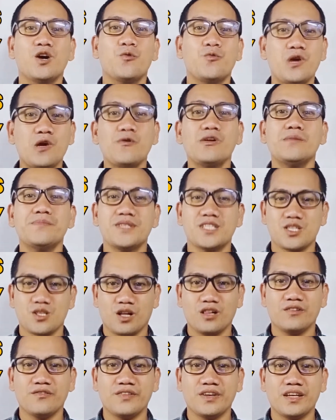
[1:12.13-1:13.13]
we will be
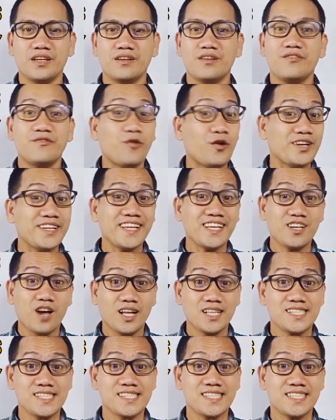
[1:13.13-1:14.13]
solving for the
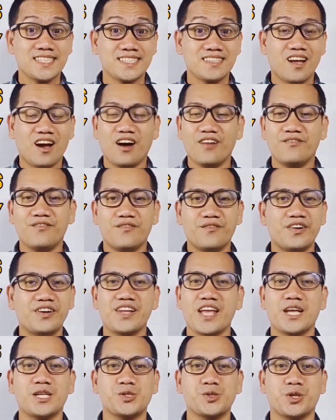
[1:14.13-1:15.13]
constant of
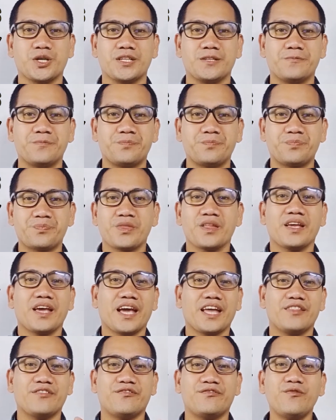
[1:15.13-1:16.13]
variation.
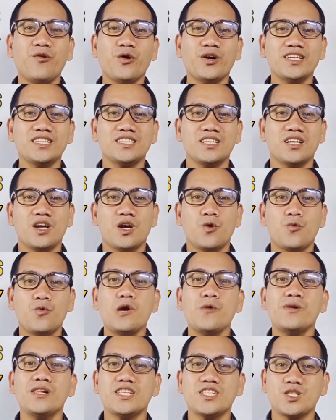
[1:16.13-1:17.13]
And fourth, we
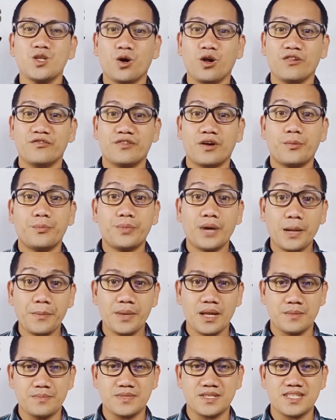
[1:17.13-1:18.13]
will solve
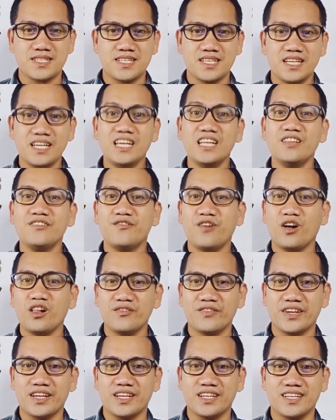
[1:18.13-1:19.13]
problems
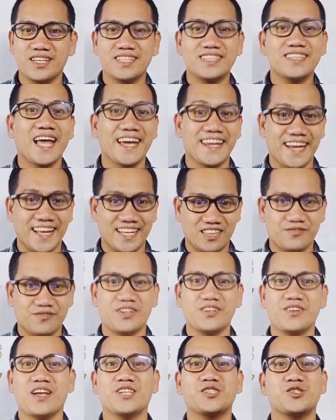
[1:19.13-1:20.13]
involving direct
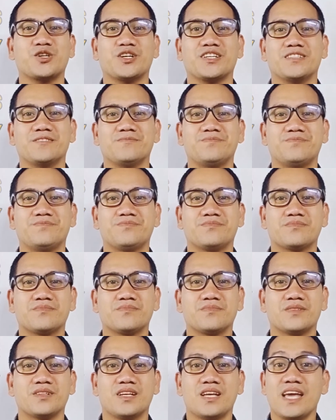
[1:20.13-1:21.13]
variation.
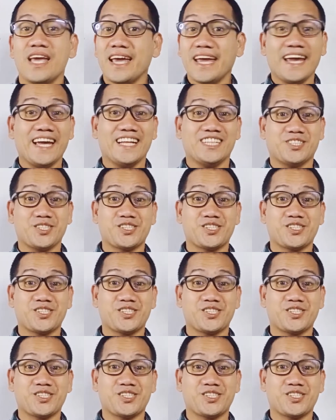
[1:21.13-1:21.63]
And to